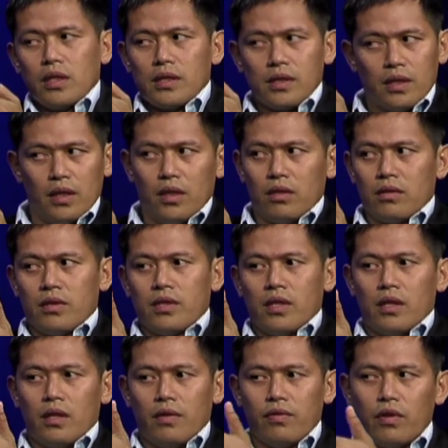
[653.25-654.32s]
seeing
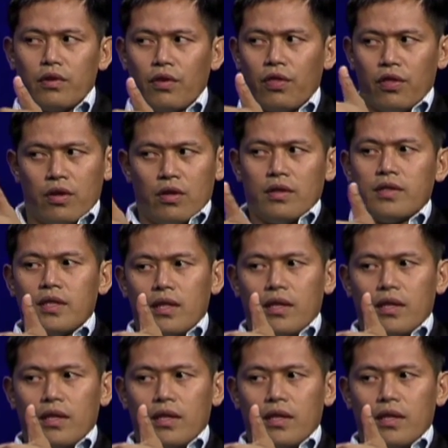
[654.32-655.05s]
yourself on the third